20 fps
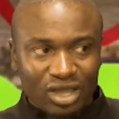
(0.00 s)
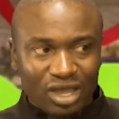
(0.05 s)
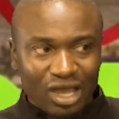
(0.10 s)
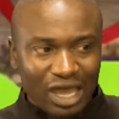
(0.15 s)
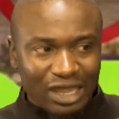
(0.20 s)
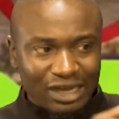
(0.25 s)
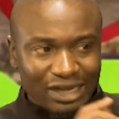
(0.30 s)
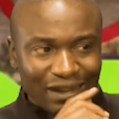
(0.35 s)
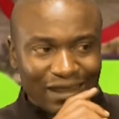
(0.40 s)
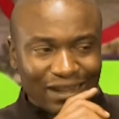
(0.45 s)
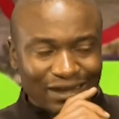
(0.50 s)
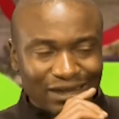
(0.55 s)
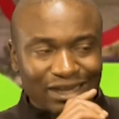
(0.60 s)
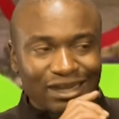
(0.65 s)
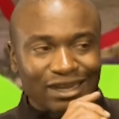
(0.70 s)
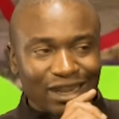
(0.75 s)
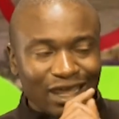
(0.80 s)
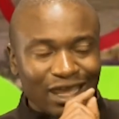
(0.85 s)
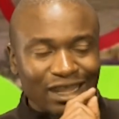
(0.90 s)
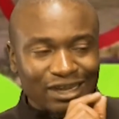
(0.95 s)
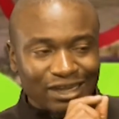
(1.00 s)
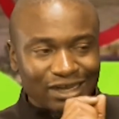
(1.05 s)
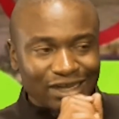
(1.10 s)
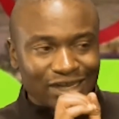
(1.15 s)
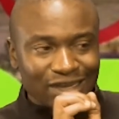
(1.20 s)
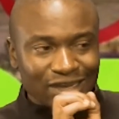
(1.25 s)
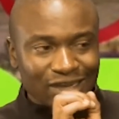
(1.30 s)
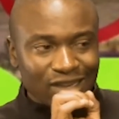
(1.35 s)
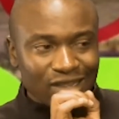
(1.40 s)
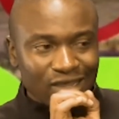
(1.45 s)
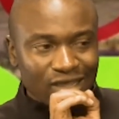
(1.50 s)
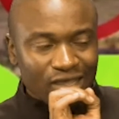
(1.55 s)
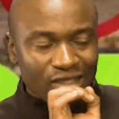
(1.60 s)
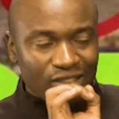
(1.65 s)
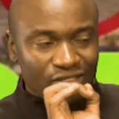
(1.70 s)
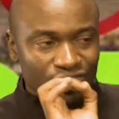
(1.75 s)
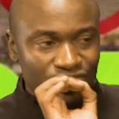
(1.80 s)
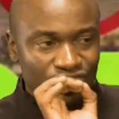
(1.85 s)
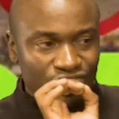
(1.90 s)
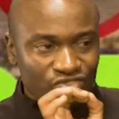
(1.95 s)
and
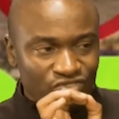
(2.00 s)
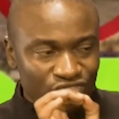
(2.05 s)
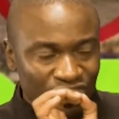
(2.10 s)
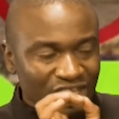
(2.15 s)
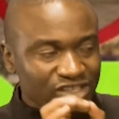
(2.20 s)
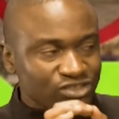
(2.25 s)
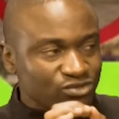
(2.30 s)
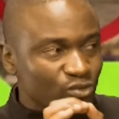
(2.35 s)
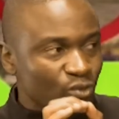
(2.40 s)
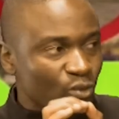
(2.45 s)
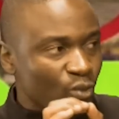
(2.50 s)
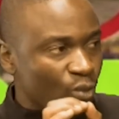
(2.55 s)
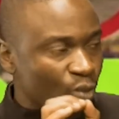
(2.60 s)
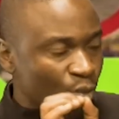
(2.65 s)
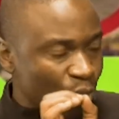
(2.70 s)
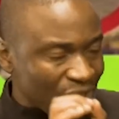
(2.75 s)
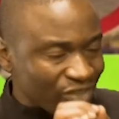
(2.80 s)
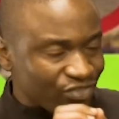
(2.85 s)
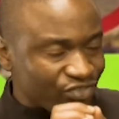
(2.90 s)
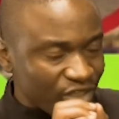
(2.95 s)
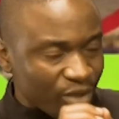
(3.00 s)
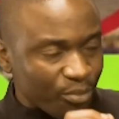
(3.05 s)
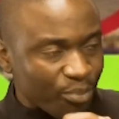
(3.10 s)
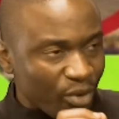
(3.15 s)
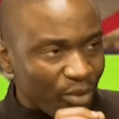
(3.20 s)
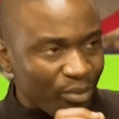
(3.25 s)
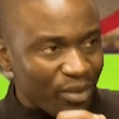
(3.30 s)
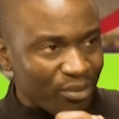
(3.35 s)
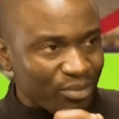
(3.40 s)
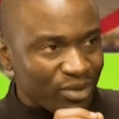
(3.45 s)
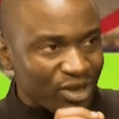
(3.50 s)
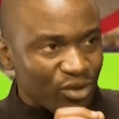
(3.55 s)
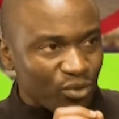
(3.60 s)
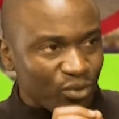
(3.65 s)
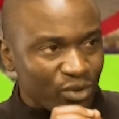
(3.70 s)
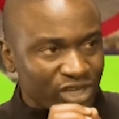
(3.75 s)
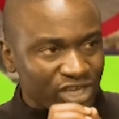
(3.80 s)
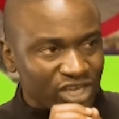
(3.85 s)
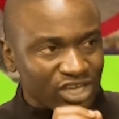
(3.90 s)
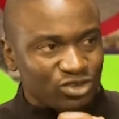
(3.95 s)
that's one thing probably
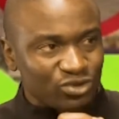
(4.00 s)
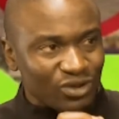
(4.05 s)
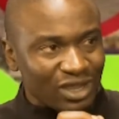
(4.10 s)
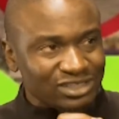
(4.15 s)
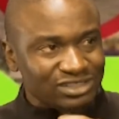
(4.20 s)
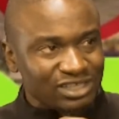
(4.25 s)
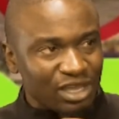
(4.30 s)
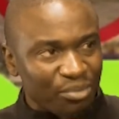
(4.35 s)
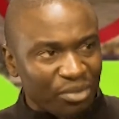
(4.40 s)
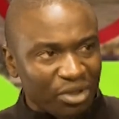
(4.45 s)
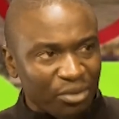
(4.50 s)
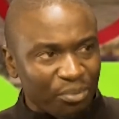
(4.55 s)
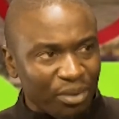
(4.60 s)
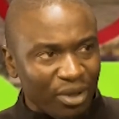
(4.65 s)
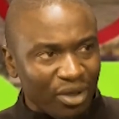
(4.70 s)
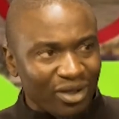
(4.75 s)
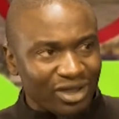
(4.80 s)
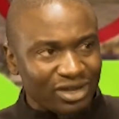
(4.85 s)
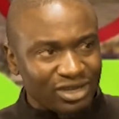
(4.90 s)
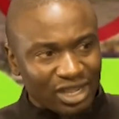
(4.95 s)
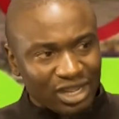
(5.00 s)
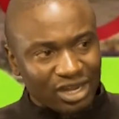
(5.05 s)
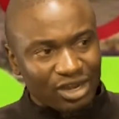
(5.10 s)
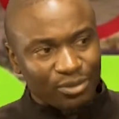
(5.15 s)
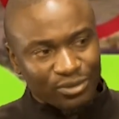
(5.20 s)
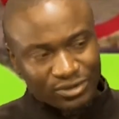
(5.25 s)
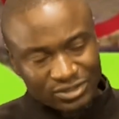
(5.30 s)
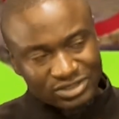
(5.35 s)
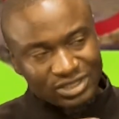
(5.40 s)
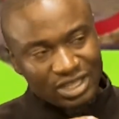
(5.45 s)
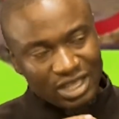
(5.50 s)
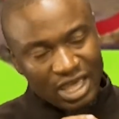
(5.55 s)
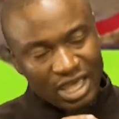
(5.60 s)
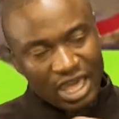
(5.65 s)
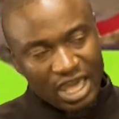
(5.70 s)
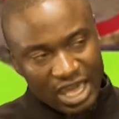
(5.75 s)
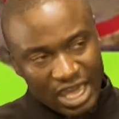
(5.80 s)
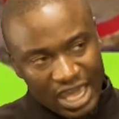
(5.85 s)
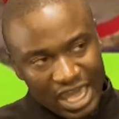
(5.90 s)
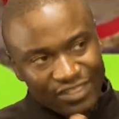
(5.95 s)
we need to ask about Power Dynamos.
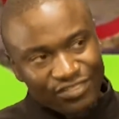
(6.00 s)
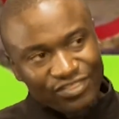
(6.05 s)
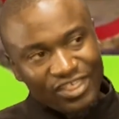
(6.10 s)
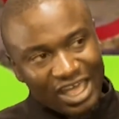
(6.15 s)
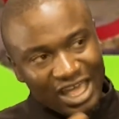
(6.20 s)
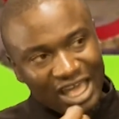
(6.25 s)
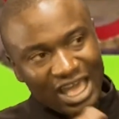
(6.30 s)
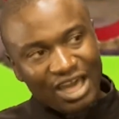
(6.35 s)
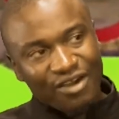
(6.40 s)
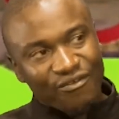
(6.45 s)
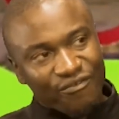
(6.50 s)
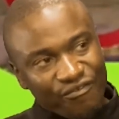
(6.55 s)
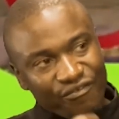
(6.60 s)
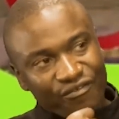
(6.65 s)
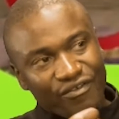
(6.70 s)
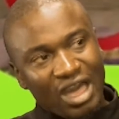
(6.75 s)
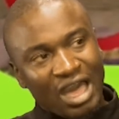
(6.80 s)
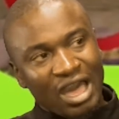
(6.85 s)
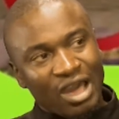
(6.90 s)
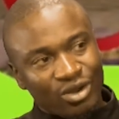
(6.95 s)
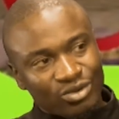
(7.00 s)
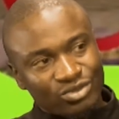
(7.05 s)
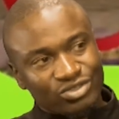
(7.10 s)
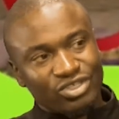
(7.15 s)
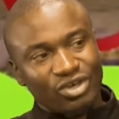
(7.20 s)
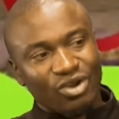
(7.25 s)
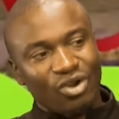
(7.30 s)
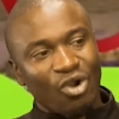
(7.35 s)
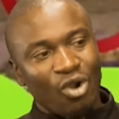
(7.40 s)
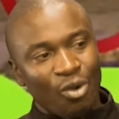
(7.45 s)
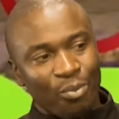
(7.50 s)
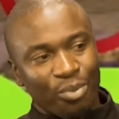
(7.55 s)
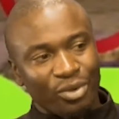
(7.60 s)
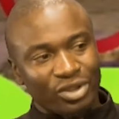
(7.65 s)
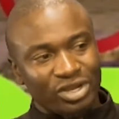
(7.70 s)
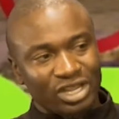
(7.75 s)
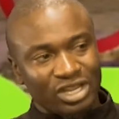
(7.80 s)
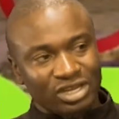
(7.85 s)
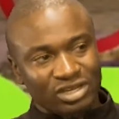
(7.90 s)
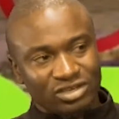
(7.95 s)
Can they carve out the
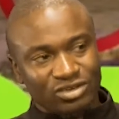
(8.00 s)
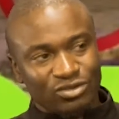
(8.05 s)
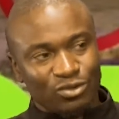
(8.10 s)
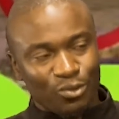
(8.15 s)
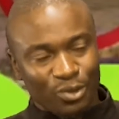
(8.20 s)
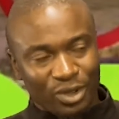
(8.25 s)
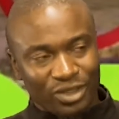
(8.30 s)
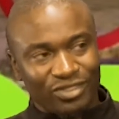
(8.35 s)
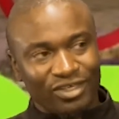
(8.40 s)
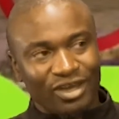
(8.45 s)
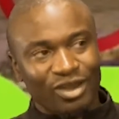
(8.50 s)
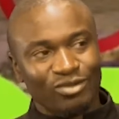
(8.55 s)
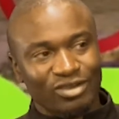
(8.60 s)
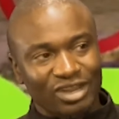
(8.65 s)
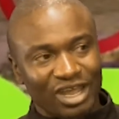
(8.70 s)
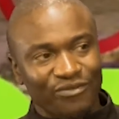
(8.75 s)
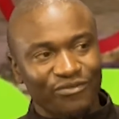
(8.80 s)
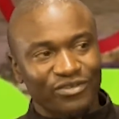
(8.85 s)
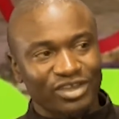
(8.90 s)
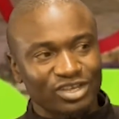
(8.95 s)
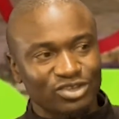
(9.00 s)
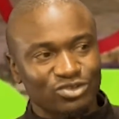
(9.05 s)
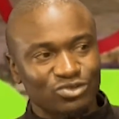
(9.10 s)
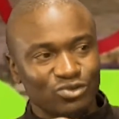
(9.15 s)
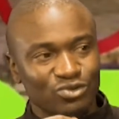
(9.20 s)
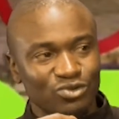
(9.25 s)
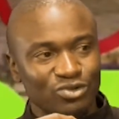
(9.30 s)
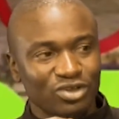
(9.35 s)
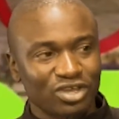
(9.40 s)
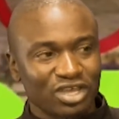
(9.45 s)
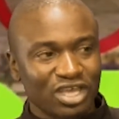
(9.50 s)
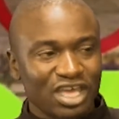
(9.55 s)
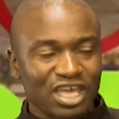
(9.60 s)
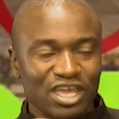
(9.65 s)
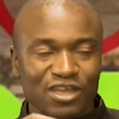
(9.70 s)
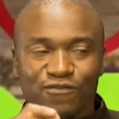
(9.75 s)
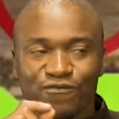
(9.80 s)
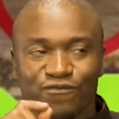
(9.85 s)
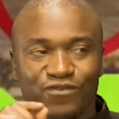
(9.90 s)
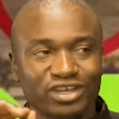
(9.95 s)
opponent without having to
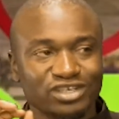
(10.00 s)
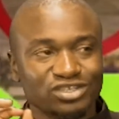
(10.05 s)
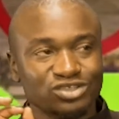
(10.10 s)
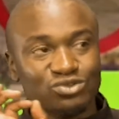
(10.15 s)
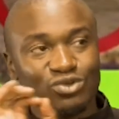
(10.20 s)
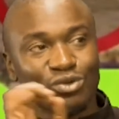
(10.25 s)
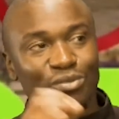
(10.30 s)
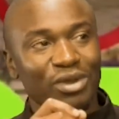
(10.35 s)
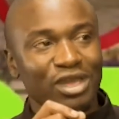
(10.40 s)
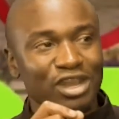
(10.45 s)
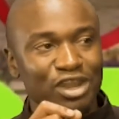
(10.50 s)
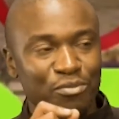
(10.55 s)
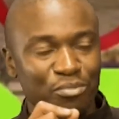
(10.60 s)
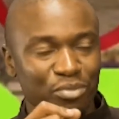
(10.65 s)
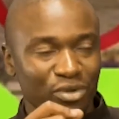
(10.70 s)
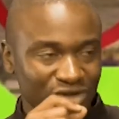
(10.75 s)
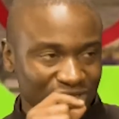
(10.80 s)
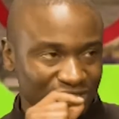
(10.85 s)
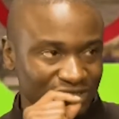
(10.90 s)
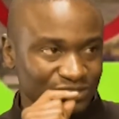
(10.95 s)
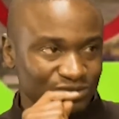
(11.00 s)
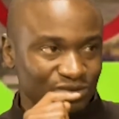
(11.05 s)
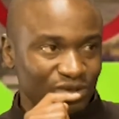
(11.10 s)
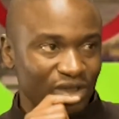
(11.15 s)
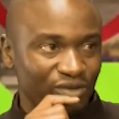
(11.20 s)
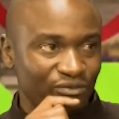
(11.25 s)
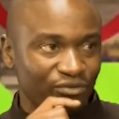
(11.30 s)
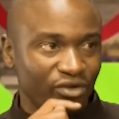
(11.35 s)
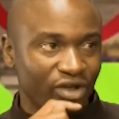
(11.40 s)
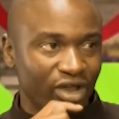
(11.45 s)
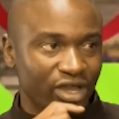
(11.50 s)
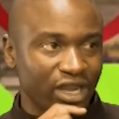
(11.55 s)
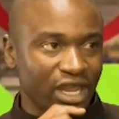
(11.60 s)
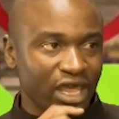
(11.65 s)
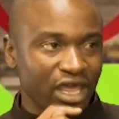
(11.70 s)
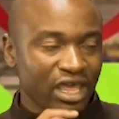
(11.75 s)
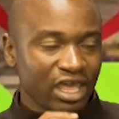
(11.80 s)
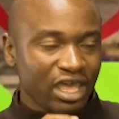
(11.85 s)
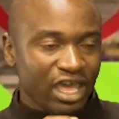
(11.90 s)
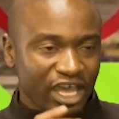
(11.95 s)
invest too many bodies going forward?
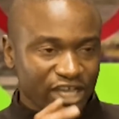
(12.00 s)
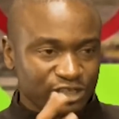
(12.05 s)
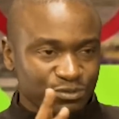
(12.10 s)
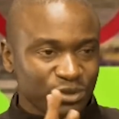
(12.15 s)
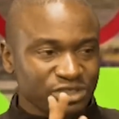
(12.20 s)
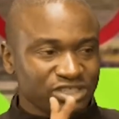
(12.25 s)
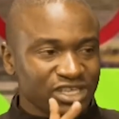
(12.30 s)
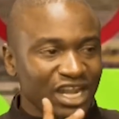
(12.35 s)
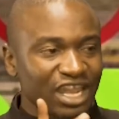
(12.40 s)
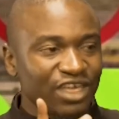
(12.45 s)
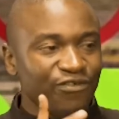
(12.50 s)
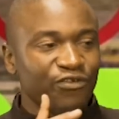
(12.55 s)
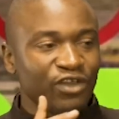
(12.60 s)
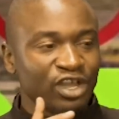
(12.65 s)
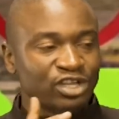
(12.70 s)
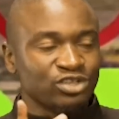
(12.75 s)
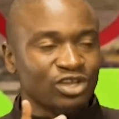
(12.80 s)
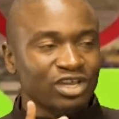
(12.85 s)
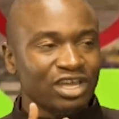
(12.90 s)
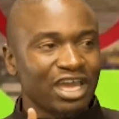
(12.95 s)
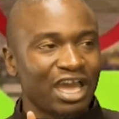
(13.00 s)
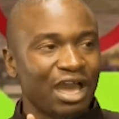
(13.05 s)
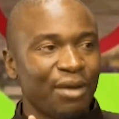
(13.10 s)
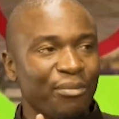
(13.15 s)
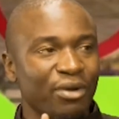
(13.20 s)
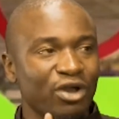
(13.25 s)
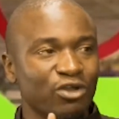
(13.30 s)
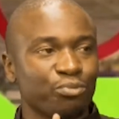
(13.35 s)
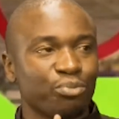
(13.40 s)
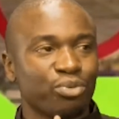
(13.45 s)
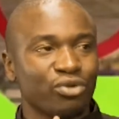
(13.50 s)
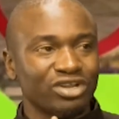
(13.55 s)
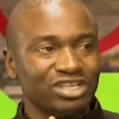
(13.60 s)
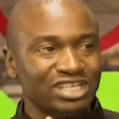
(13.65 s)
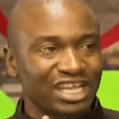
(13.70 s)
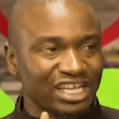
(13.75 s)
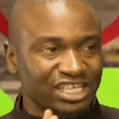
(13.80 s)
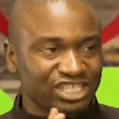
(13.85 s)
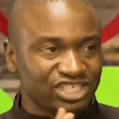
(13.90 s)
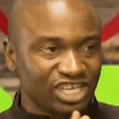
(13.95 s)
Especially if you're talking about
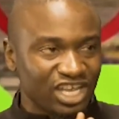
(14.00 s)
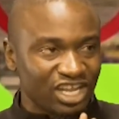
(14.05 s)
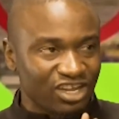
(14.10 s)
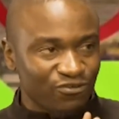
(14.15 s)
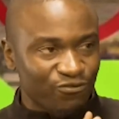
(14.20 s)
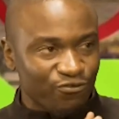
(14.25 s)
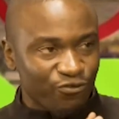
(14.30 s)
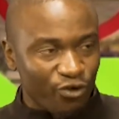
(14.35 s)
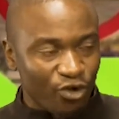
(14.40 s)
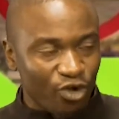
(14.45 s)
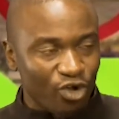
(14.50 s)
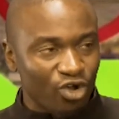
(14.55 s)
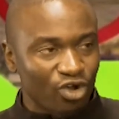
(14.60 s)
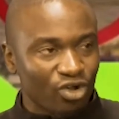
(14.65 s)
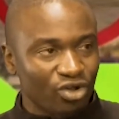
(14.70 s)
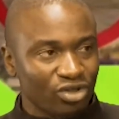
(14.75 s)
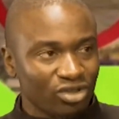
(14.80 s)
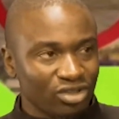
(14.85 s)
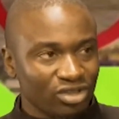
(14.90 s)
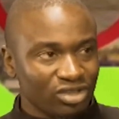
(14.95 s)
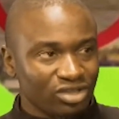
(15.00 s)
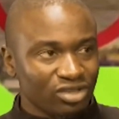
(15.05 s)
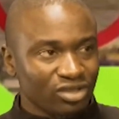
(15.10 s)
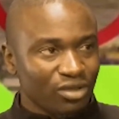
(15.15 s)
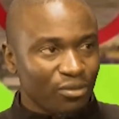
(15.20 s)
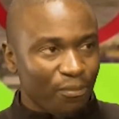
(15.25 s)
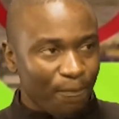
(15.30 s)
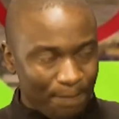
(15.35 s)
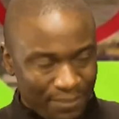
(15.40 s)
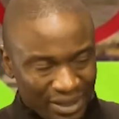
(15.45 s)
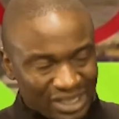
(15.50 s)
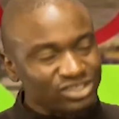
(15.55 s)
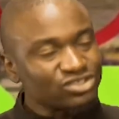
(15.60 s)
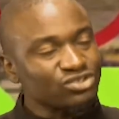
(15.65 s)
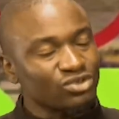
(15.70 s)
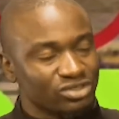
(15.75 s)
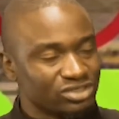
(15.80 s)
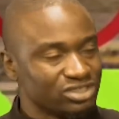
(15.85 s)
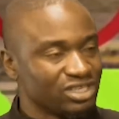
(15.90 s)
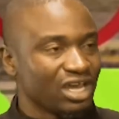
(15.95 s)
protection for
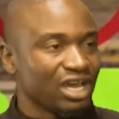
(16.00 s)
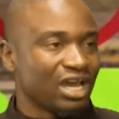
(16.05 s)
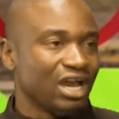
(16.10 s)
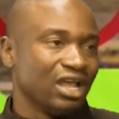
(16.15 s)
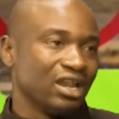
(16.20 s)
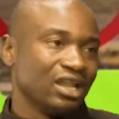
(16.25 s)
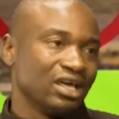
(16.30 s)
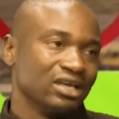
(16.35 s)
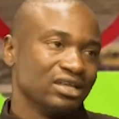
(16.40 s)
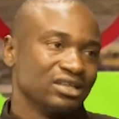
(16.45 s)
Benson Sakala.